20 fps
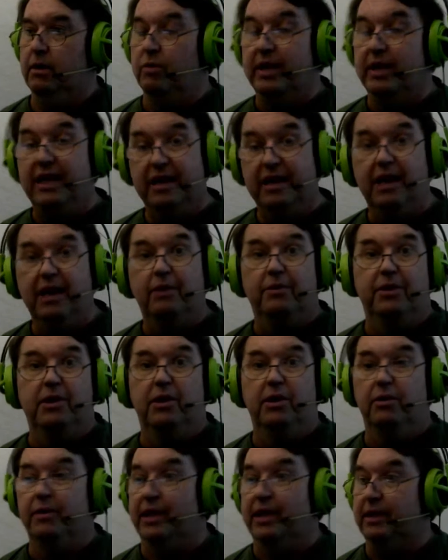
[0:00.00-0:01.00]
We now
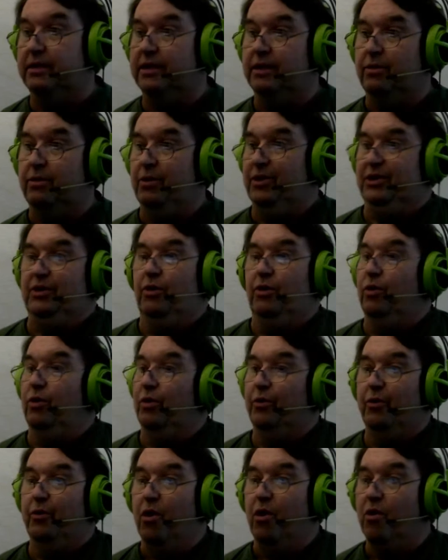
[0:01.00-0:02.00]
know that it was
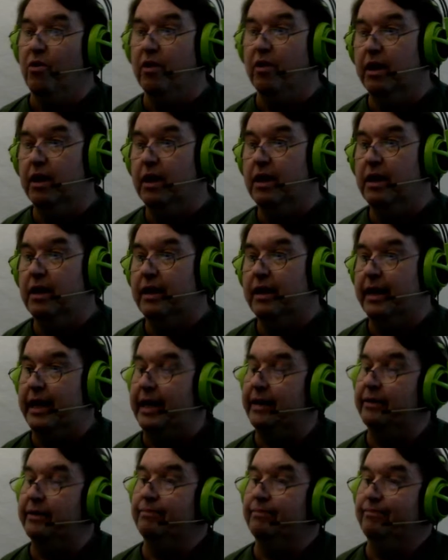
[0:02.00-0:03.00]
all wrong,
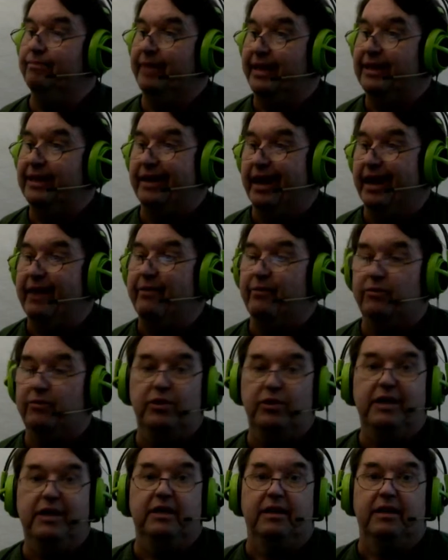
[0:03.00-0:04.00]
and that life
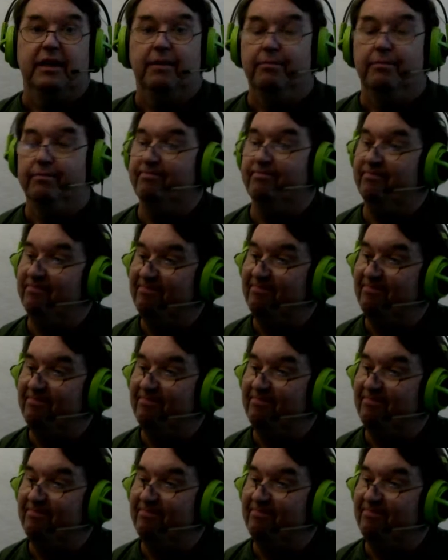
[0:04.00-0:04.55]
treated him,